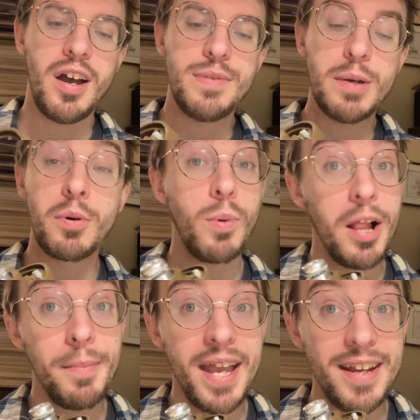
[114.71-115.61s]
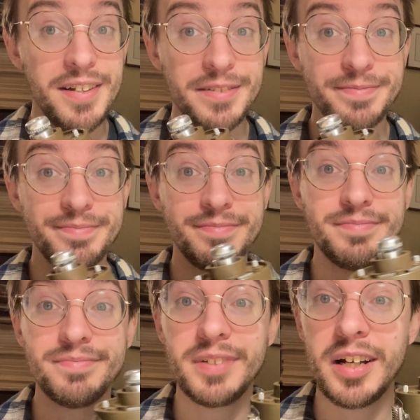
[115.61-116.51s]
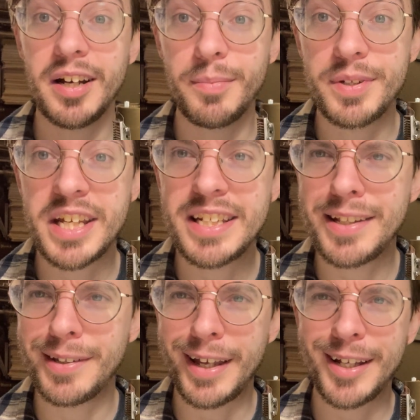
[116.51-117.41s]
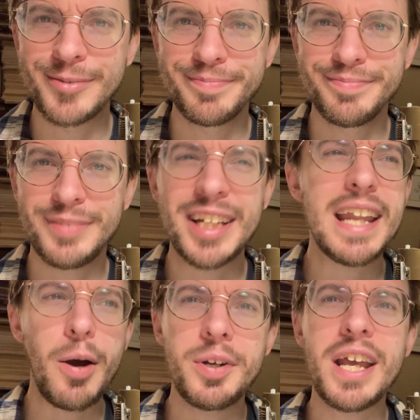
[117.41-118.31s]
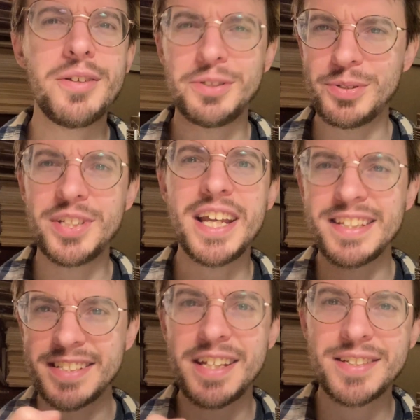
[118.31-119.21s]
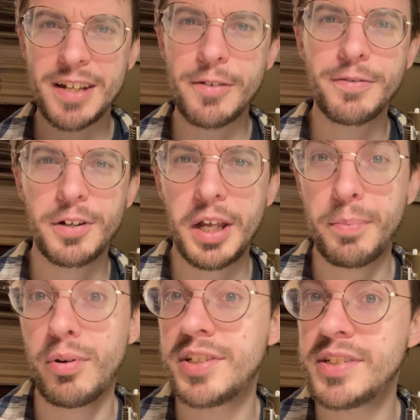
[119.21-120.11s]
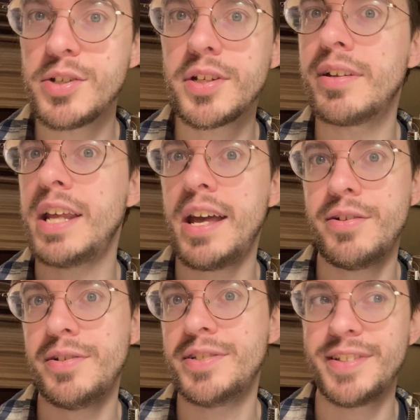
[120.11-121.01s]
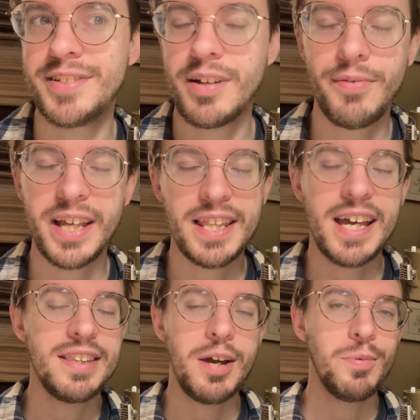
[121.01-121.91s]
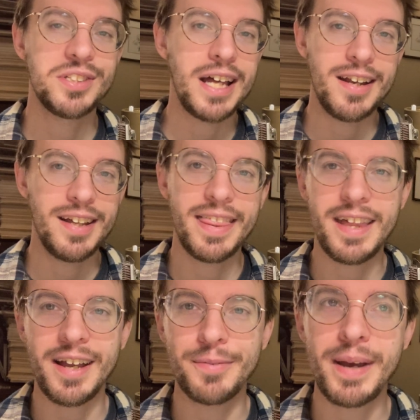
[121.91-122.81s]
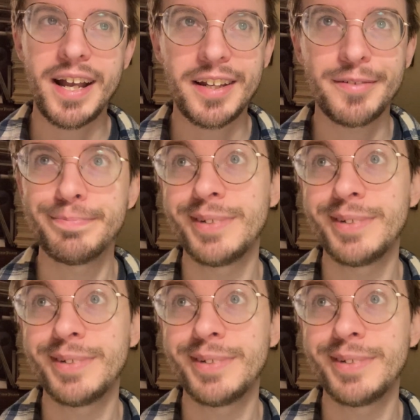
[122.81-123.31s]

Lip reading: They were well made, but they didn't like nowadays you CNC stuff for like precision edges and stuff like that, and that was not a thing back in